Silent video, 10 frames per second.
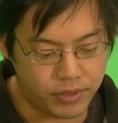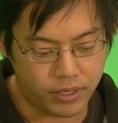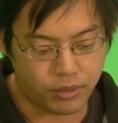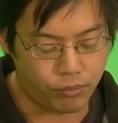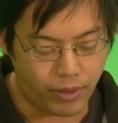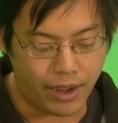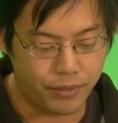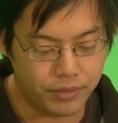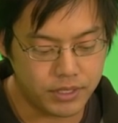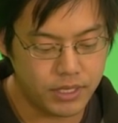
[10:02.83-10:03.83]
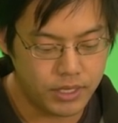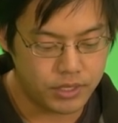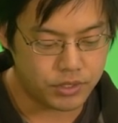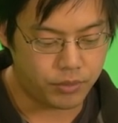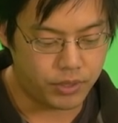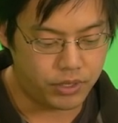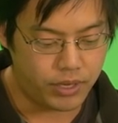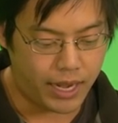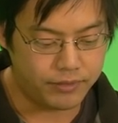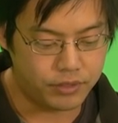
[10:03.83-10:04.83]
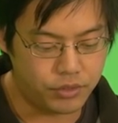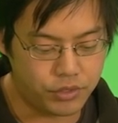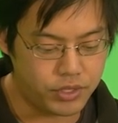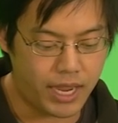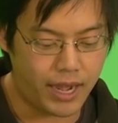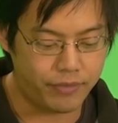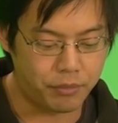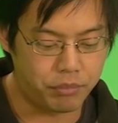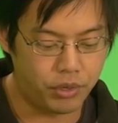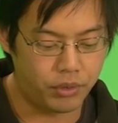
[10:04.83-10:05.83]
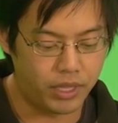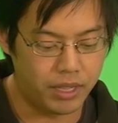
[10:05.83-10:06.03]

it around. So what you have to do is you kind of have to pull